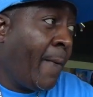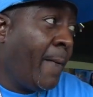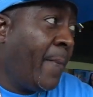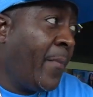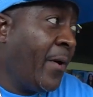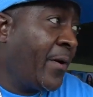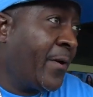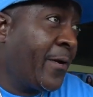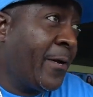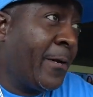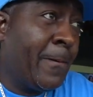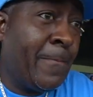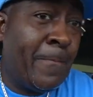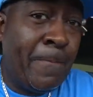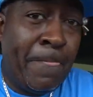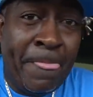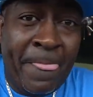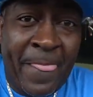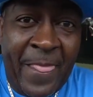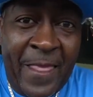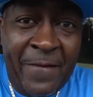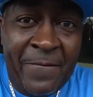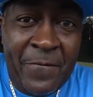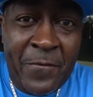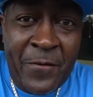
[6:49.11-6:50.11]
But
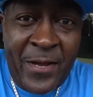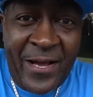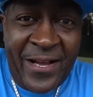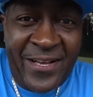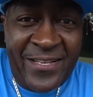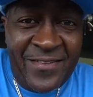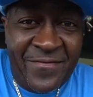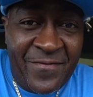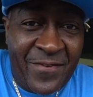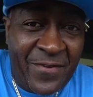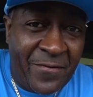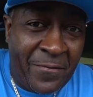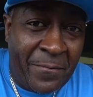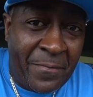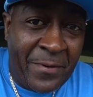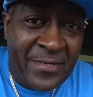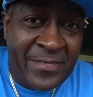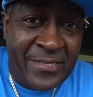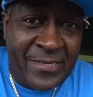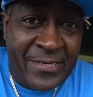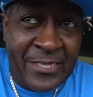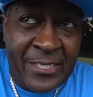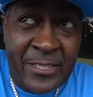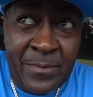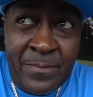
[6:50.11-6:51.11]
if you guys have ever been
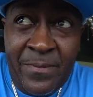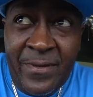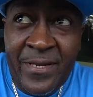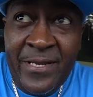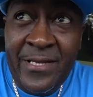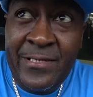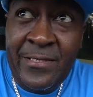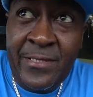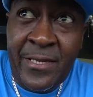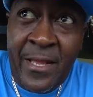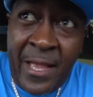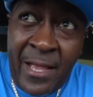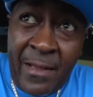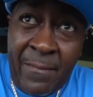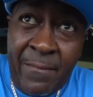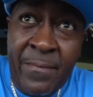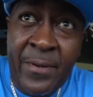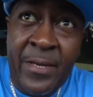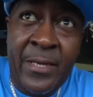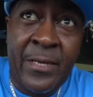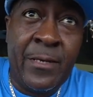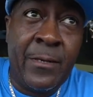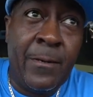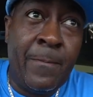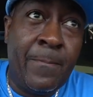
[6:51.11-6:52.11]
to this place,
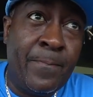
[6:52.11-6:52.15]
Epic